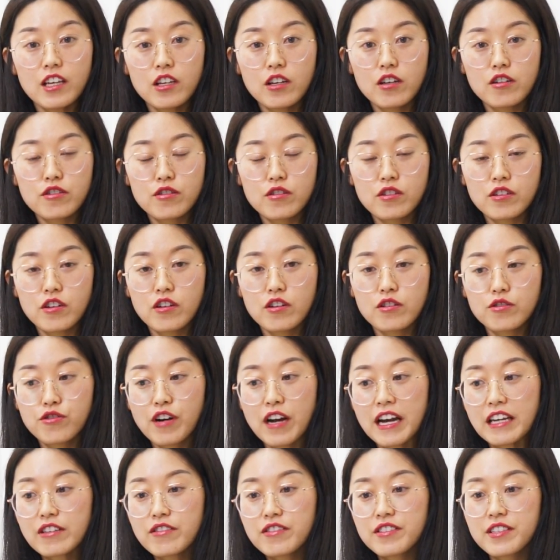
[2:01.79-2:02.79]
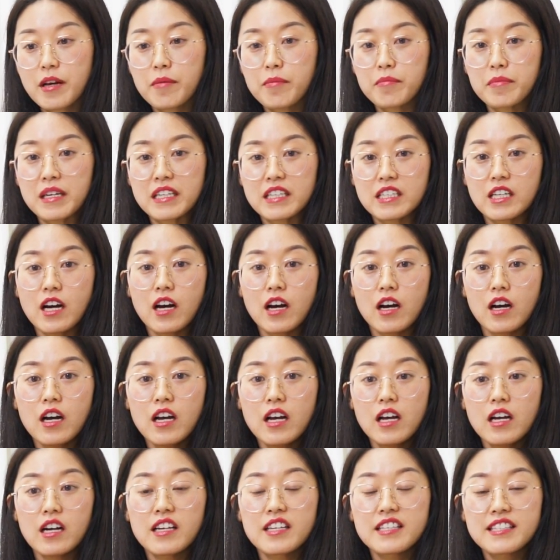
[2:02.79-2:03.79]
you're trying to submit a
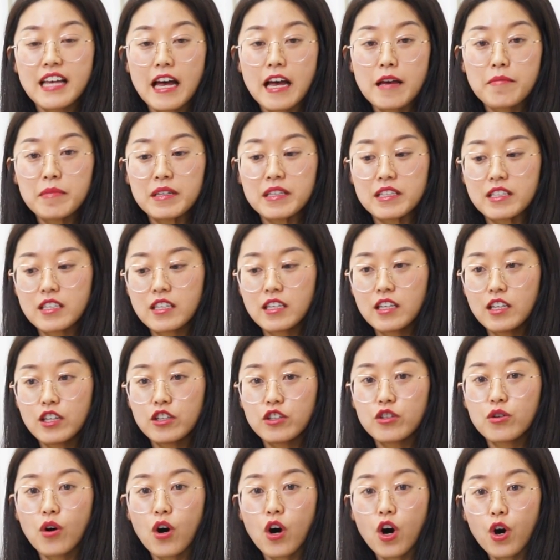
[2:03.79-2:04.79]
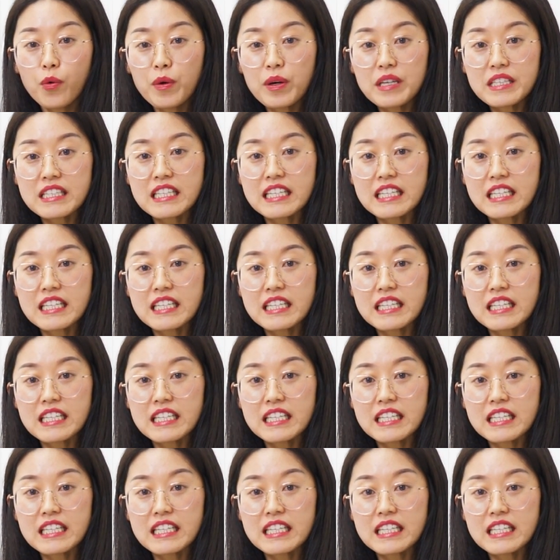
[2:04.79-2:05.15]
assignment, you always